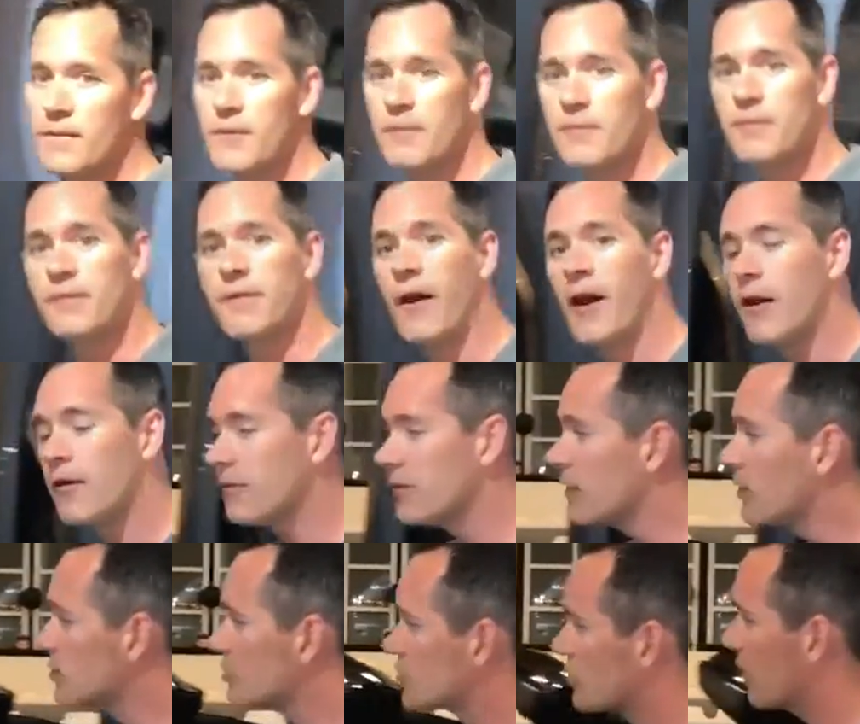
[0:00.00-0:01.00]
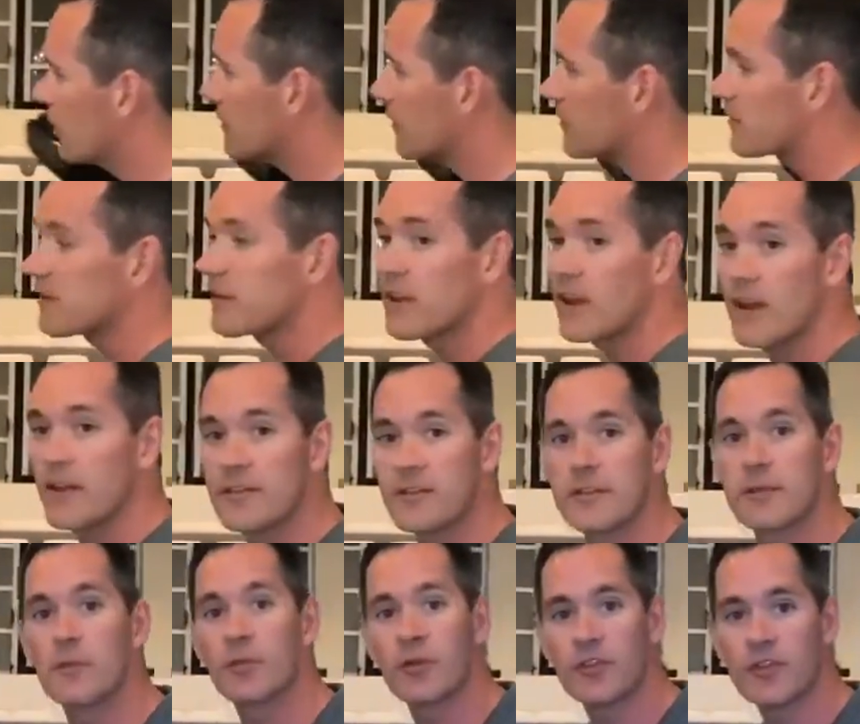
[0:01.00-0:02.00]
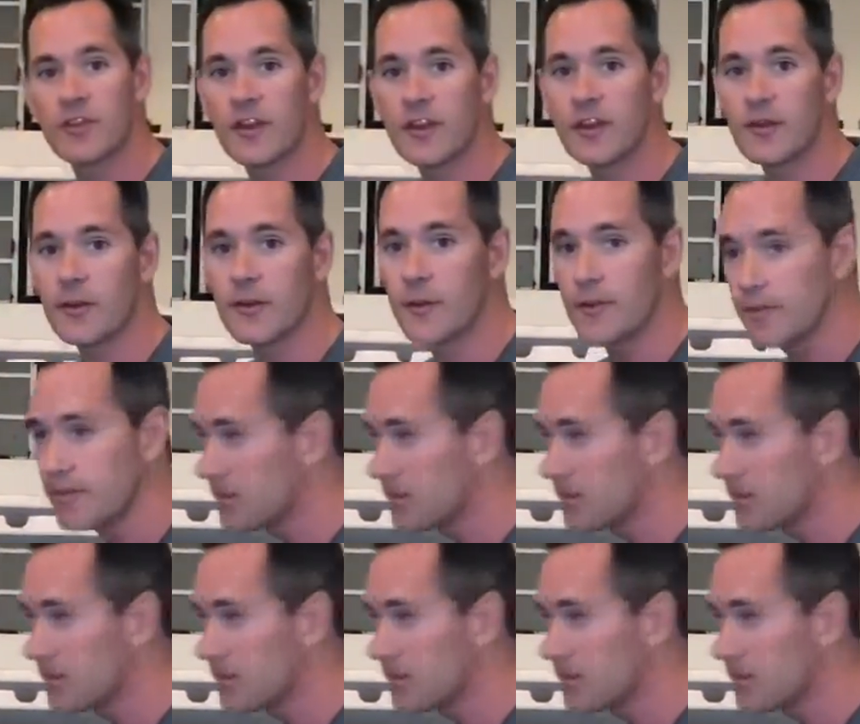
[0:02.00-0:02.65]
the Volvo Trucks Customer Center.